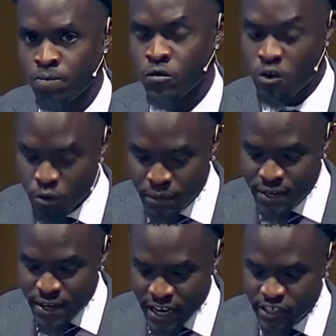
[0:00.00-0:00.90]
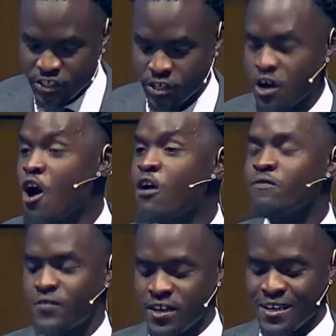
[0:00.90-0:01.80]
Human nature
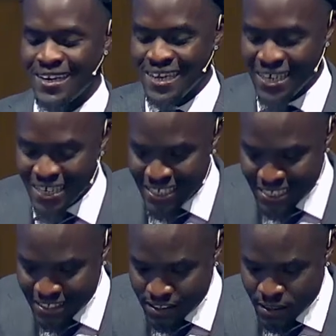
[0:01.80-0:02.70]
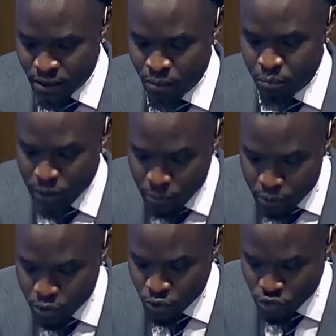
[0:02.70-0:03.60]
often leads
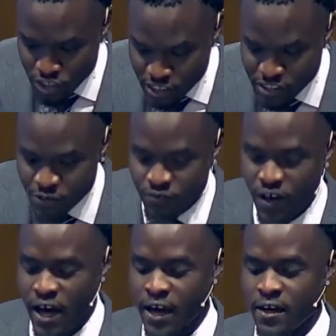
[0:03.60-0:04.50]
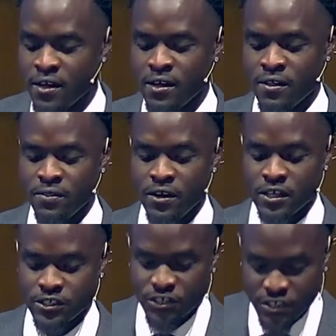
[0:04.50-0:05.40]
people to justify
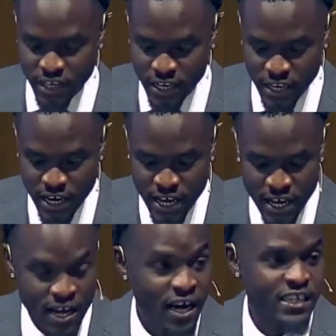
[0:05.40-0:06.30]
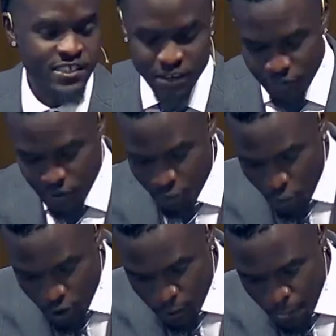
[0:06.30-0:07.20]
their sin as if it
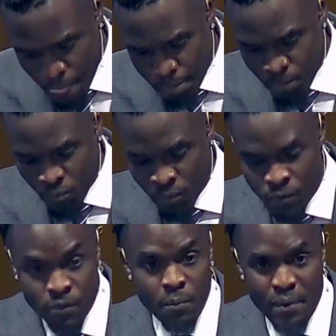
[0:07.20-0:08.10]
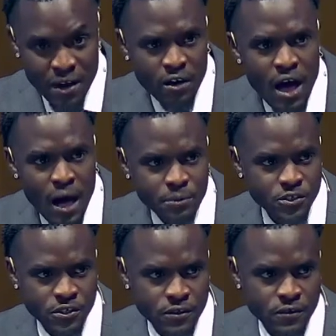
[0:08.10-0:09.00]
were the better option,